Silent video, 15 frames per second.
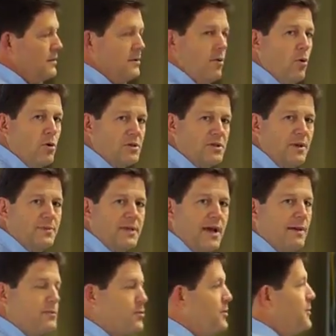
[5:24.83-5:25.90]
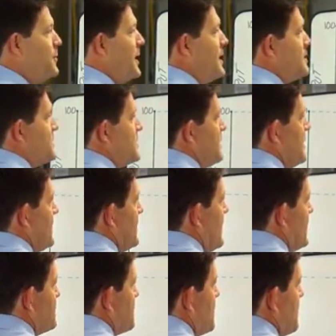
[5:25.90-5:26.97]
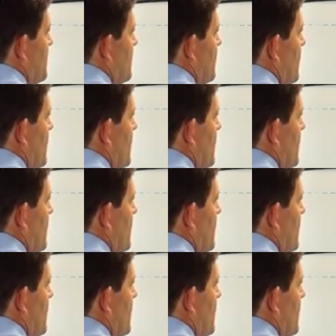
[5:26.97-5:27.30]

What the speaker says: Or sometimes we might see an S-curve